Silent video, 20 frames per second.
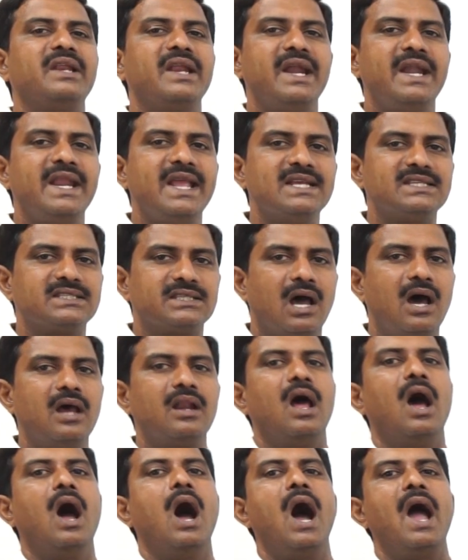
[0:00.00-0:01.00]
radius
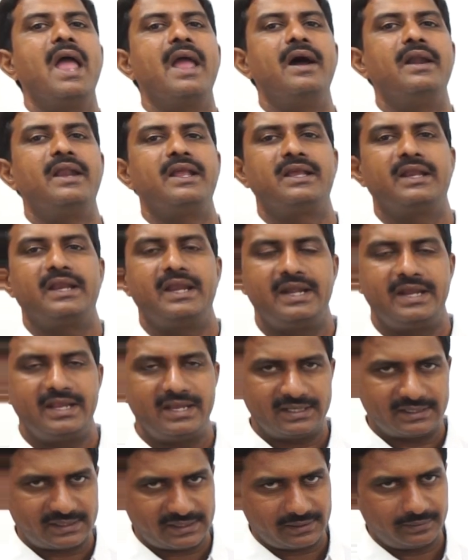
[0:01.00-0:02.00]
or ionic
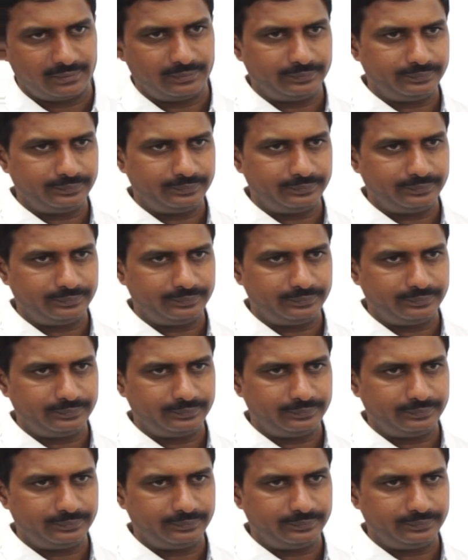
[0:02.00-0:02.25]
radius.